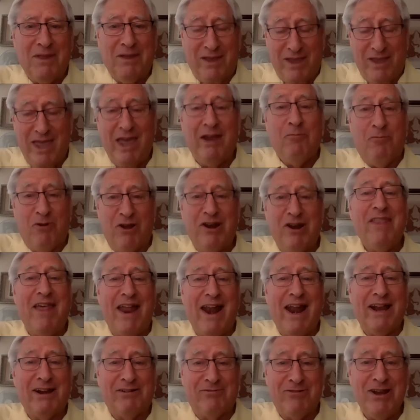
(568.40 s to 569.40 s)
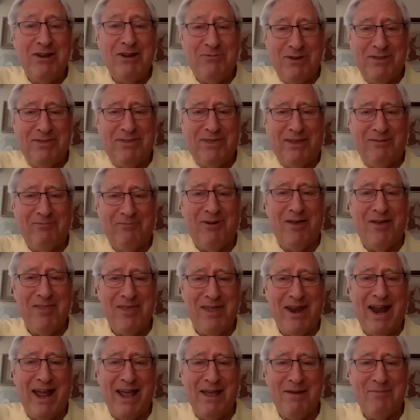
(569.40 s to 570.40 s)
and one that I agree with and one
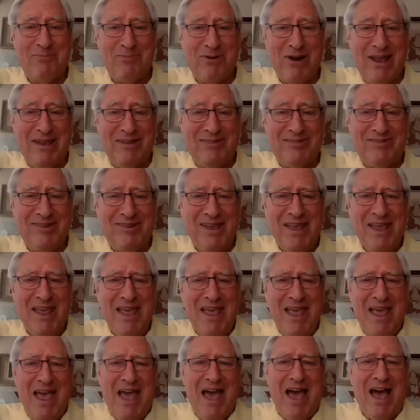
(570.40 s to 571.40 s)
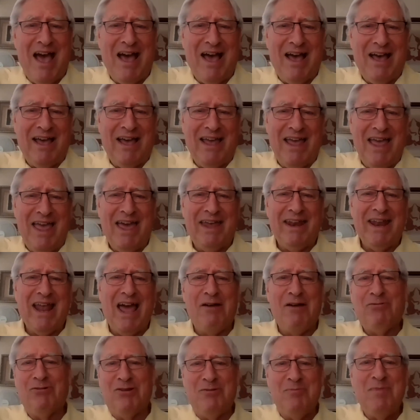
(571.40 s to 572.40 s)
that I embrace. And I
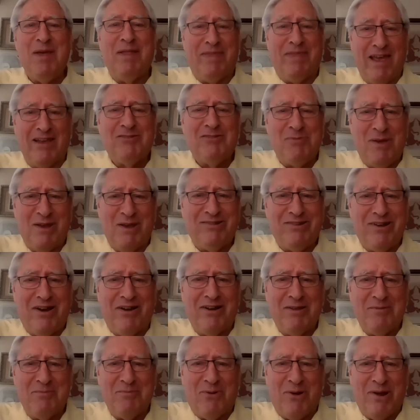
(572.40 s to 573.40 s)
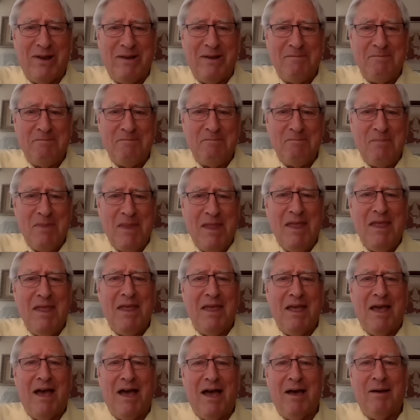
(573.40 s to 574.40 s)
will admit that's my starting point.
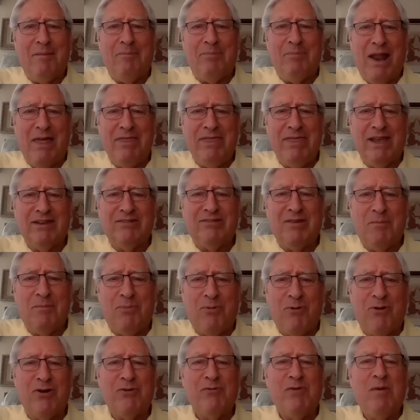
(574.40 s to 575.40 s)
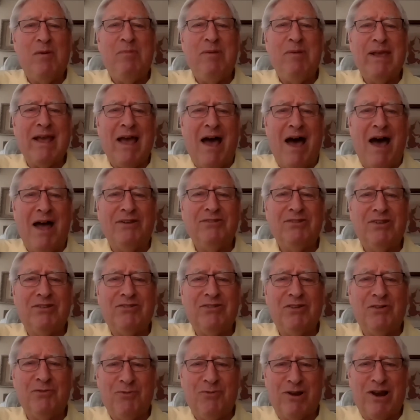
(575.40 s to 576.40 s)
But I think it's important we be
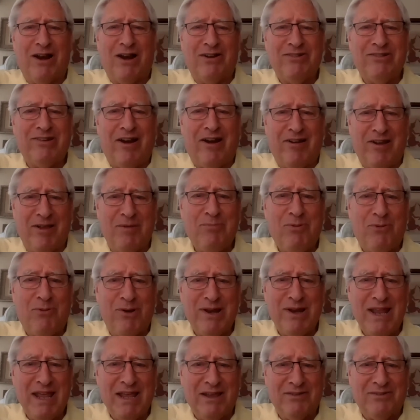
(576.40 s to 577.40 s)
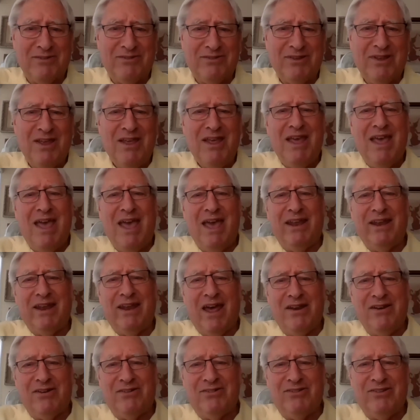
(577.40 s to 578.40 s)
conscious of what our starting point is and
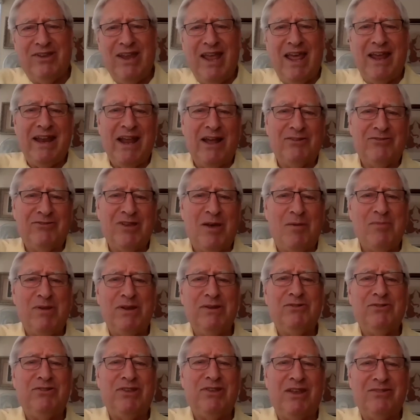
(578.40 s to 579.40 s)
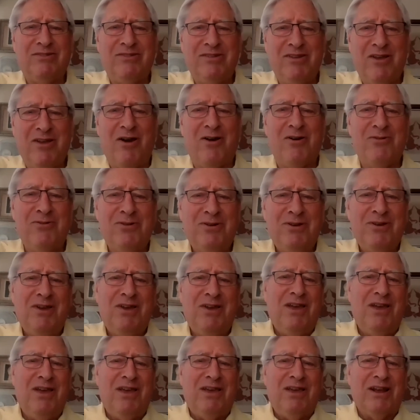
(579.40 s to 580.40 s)
understand how somebody who says no,
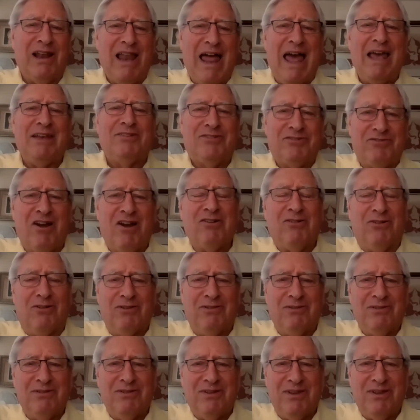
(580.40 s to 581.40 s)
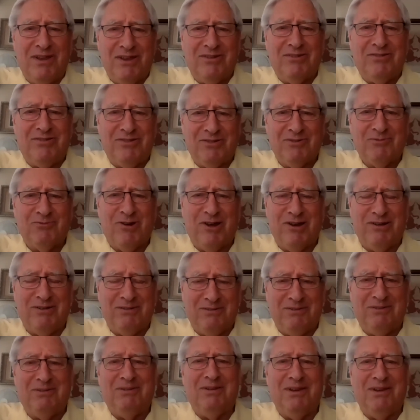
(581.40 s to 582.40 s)
class struggle is what
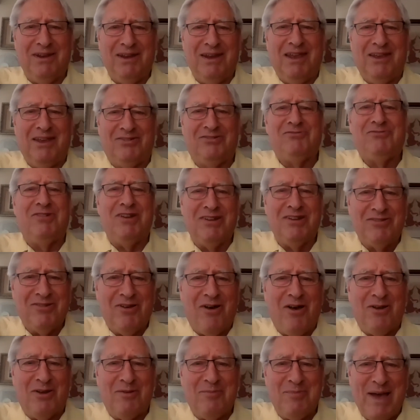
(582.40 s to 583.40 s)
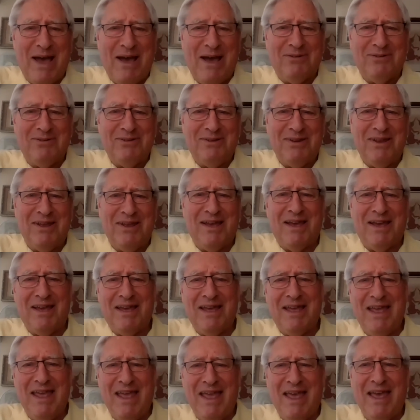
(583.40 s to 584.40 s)
history is all about,
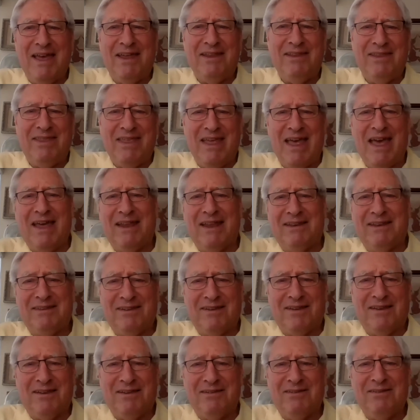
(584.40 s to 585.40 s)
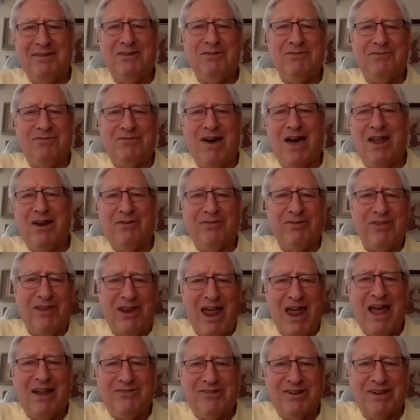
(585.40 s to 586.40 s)
and that you follow the
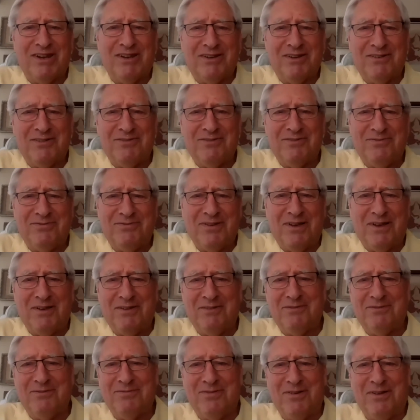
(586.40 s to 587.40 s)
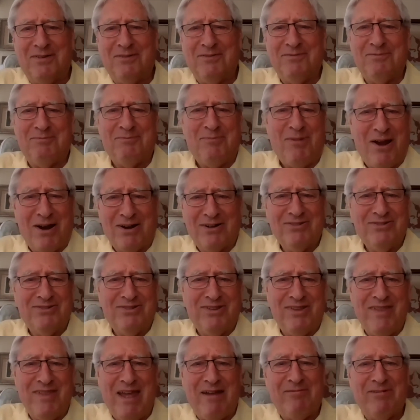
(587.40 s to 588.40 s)
logic of Marx
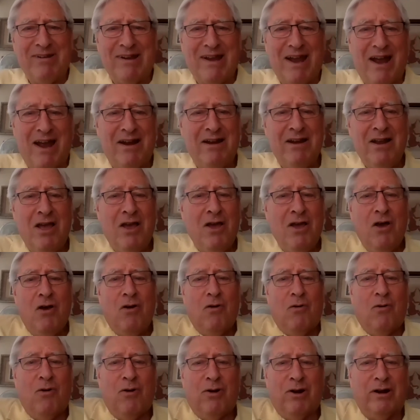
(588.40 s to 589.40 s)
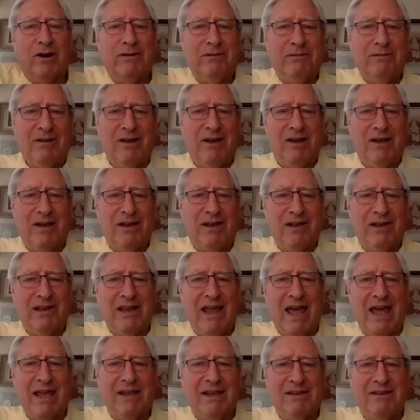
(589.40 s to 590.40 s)
in that regard, or
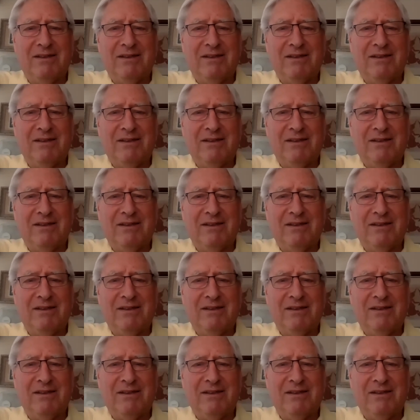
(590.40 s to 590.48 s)
like